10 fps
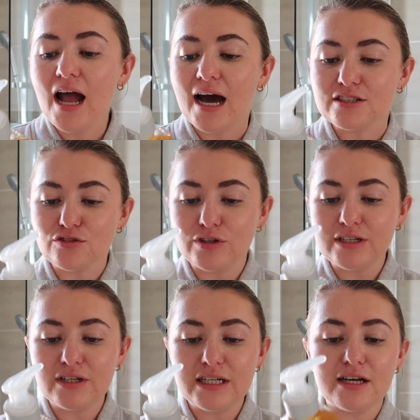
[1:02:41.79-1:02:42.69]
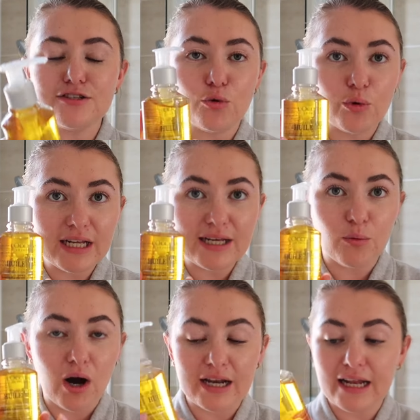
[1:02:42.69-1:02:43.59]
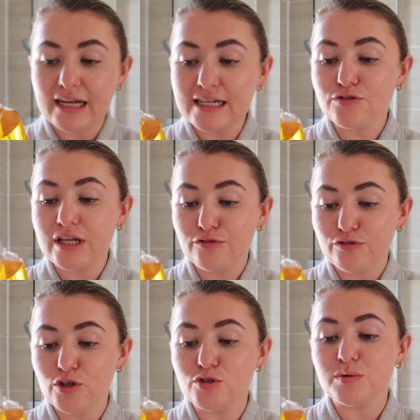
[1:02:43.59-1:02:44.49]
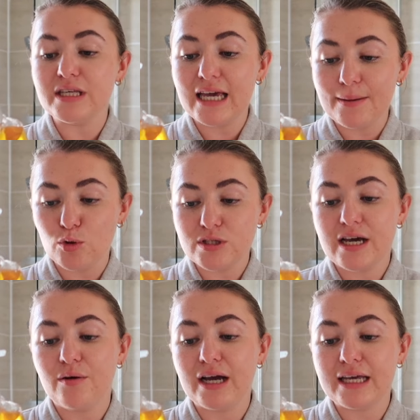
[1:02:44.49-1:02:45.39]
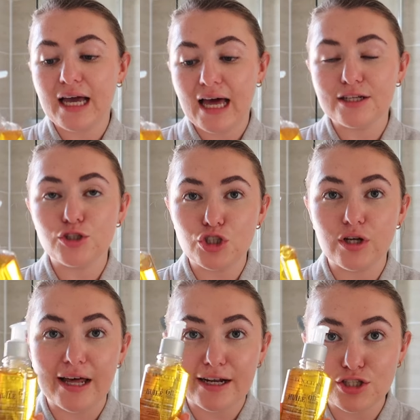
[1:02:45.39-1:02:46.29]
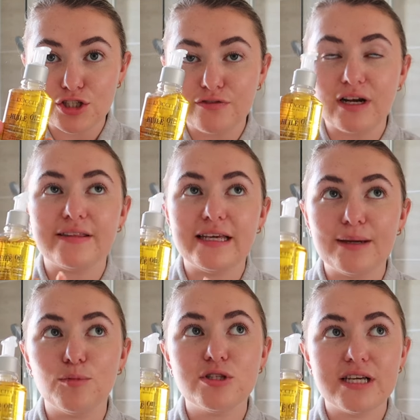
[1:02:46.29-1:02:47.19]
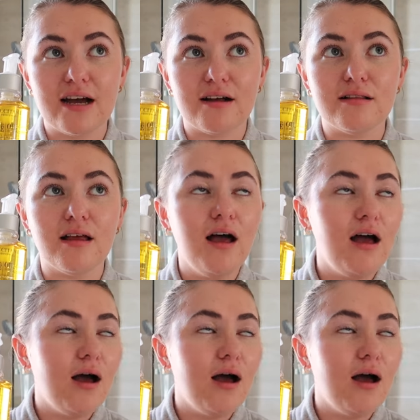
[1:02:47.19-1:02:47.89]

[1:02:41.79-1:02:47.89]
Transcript: and it's a really, really nice oily one, and it is infused with the Immortelle and Calendula, and I do feel like the Immortelle